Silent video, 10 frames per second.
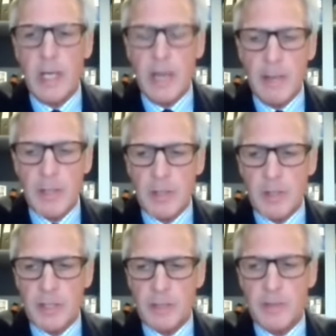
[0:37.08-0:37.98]
I
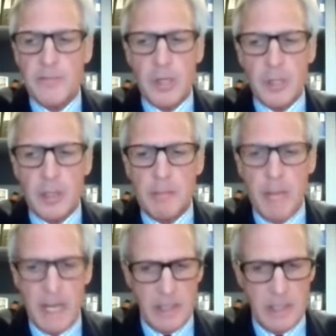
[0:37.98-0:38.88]
mention this with the vigil in
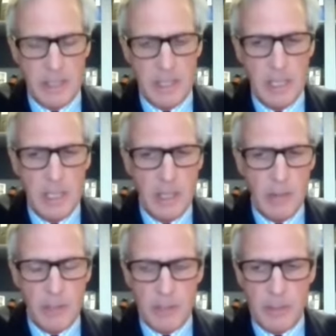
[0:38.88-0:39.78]
mind,
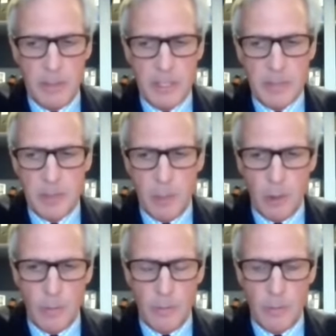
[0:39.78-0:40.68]
where the police were
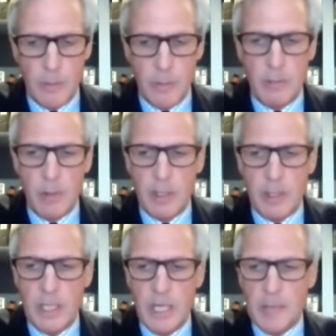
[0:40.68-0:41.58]
caught between a rock
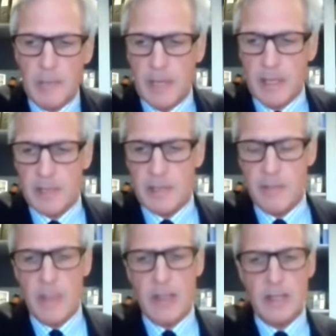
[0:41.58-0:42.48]
and a hard place
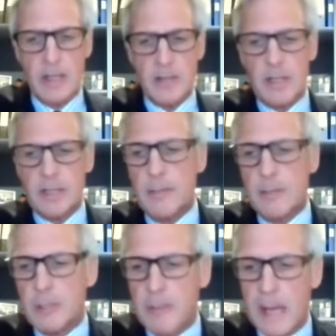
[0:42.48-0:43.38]
as they
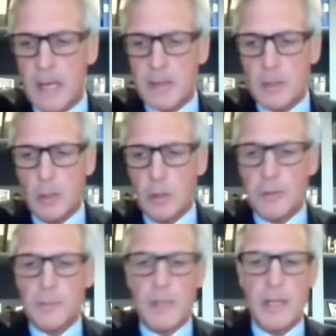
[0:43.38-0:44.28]
attempted to balance
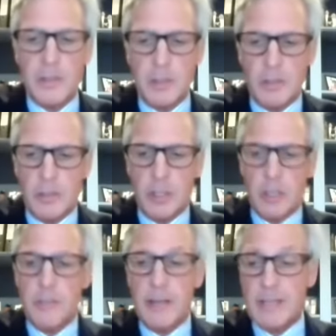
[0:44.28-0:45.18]
laws passed to
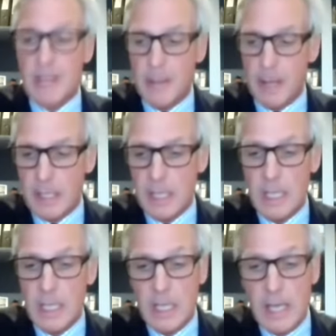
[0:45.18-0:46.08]
control a pandemic
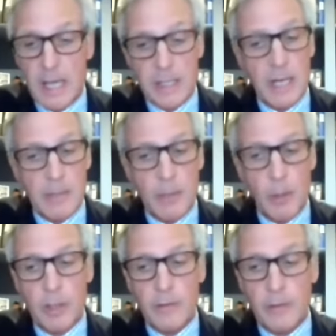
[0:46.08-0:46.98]
and an
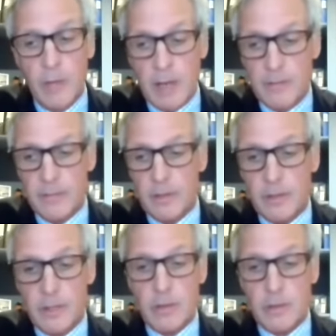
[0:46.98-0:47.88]
outpouring of grief
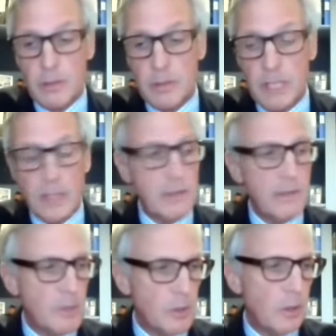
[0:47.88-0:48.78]
that those who attended
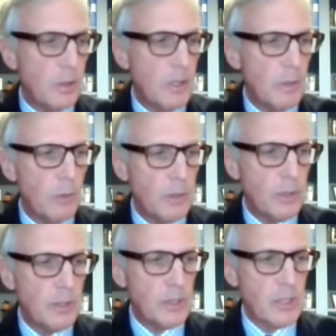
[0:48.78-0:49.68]
the vigil
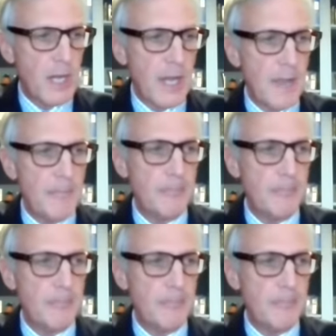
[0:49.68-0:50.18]
wanted to share.